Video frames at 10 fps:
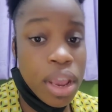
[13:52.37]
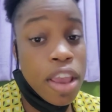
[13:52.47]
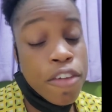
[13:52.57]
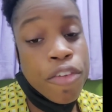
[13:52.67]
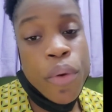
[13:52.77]

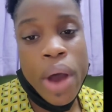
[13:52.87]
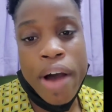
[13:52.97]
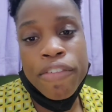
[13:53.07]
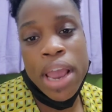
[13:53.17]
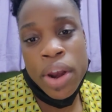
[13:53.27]
if you
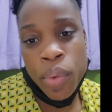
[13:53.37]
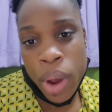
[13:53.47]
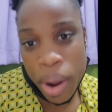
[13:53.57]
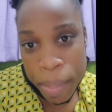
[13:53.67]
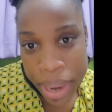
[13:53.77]
have any
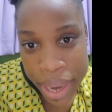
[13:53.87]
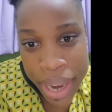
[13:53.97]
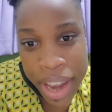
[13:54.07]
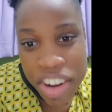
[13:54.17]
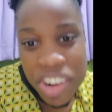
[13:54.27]

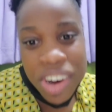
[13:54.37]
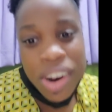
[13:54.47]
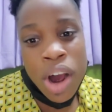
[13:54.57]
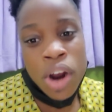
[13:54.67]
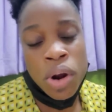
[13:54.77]
recommendation
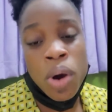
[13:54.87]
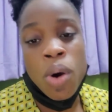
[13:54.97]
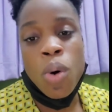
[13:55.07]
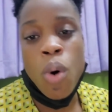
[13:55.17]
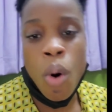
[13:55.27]
on
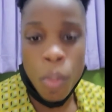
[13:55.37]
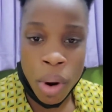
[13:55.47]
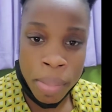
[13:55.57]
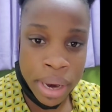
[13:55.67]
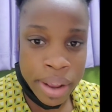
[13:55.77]
home
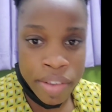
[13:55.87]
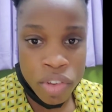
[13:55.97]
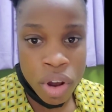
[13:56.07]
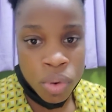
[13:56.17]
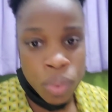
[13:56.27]
remedies
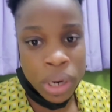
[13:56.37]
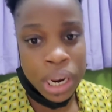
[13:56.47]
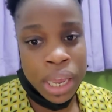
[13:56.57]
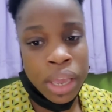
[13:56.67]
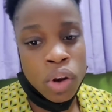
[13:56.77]
on what
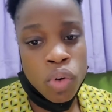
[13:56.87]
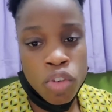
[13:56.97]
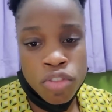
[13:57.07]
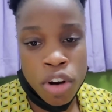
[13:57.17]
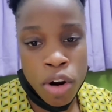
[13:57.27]
I can do
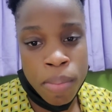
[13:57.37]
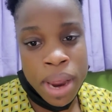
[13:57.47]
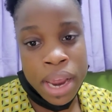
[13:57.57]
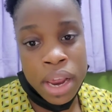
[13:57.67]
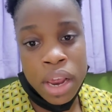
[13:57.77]

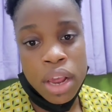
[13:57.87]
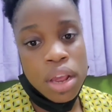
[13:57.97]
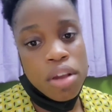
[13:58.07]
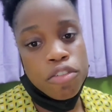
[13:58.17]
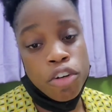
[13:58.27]

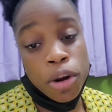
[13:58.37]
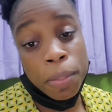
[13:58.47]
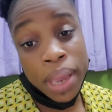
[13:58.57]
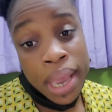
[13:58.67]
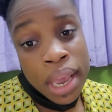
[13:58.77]
for the
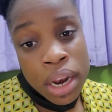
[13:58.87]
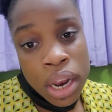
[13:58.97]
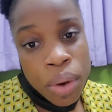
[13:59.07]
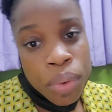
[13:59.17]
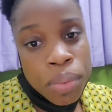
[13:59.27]
pain,
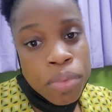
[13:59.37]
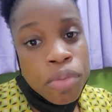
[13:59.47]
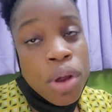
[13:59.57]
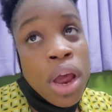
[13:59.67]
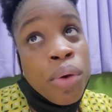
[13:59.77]

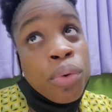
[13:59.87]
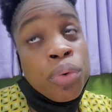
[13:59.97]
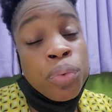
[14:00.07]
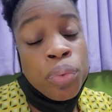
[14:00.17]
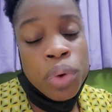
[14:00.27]
I
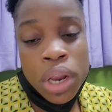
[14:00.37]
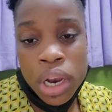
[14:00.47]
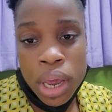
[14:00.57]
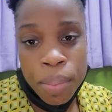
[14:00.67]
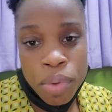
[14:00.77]
would
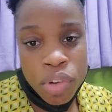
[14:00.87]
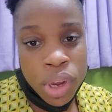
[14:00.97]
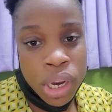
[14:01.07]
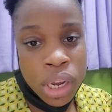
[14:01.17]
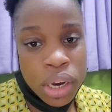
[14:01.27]
really
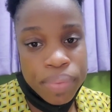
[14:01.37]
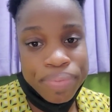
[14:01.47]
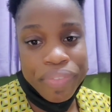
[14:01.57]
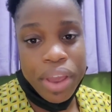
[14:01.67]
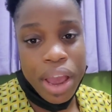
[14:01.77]
appreciate that.
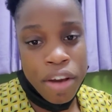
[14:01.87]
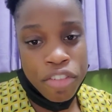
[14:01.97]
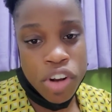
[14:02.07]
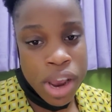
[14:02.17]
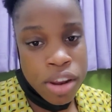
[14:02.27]
I've
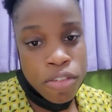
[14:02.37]
tried